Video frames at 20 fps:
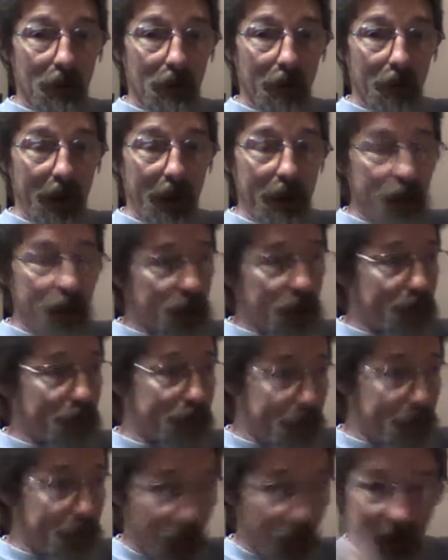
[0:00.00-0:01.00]
We could just
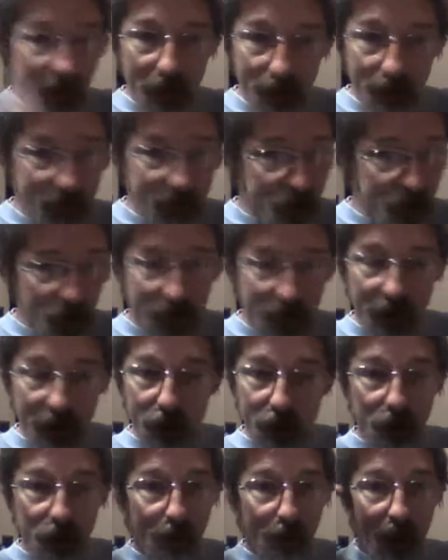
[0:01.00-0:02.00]

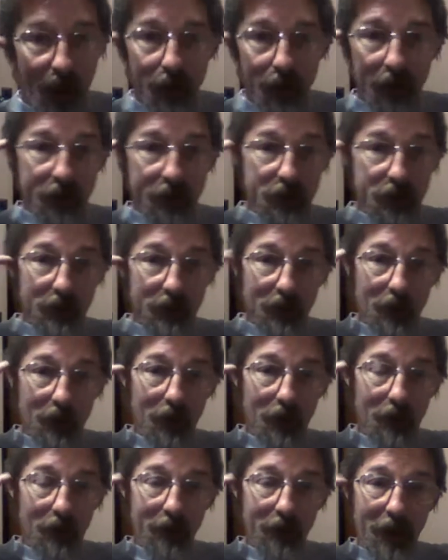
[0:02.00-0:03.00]
get you published,
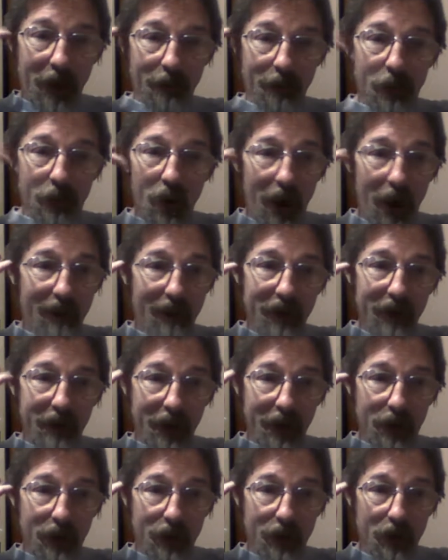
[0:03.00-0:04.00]
and put
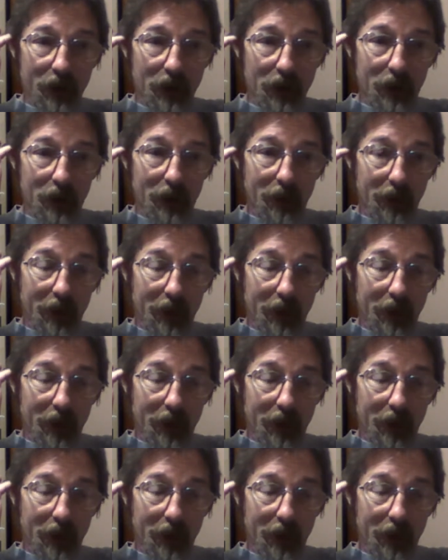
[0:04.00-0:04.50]
everything through.